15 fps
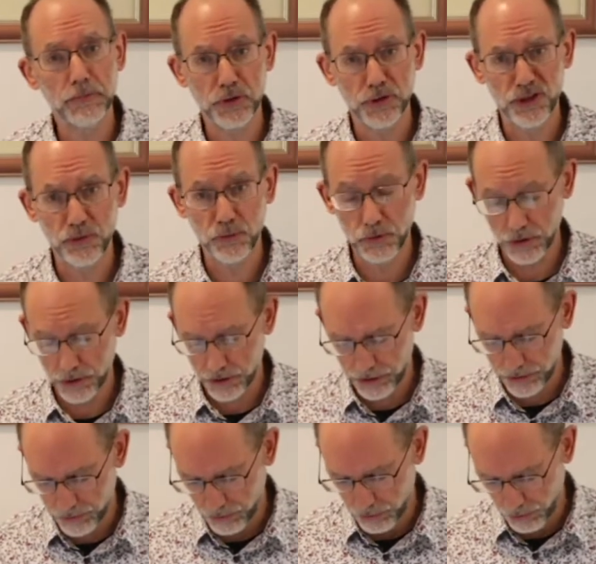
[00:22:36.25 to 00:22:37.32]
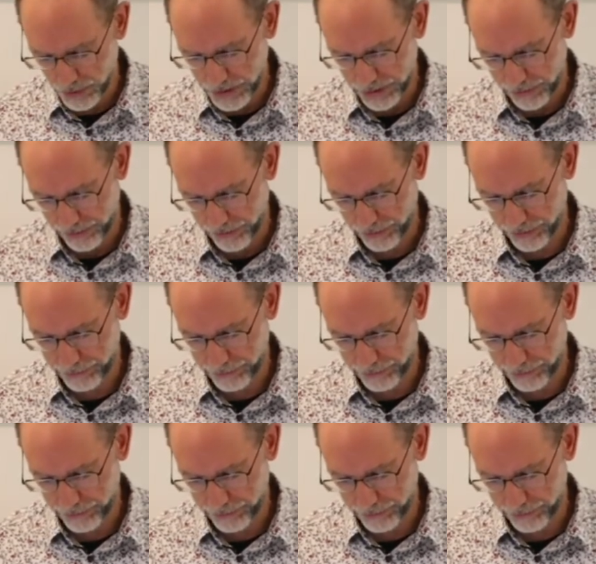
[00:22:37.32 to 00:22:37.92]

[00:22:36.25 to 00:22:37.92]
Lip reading: to the word with.